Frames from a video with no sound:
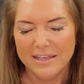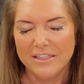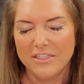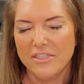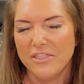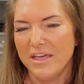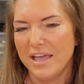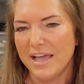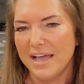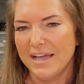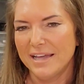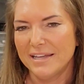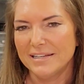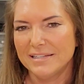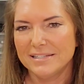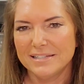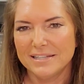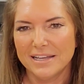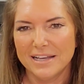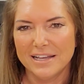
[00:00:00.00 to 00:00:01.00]

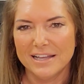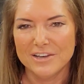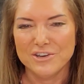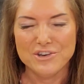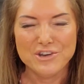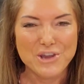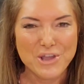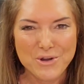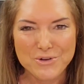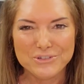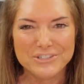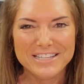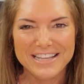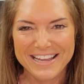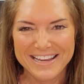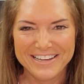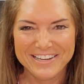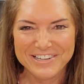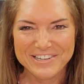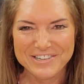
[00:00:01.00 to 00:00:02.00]
that note
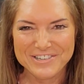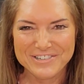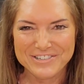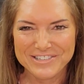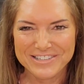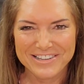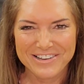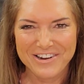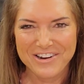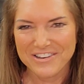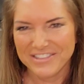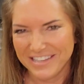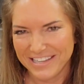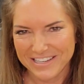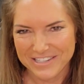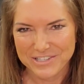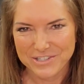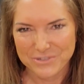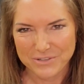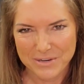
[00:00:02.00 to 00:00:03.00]
takers are the
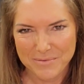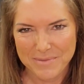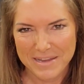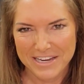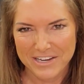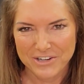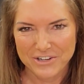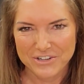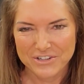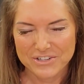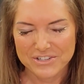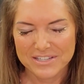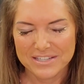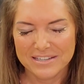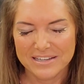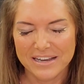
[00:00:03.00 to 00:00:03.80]
history makers,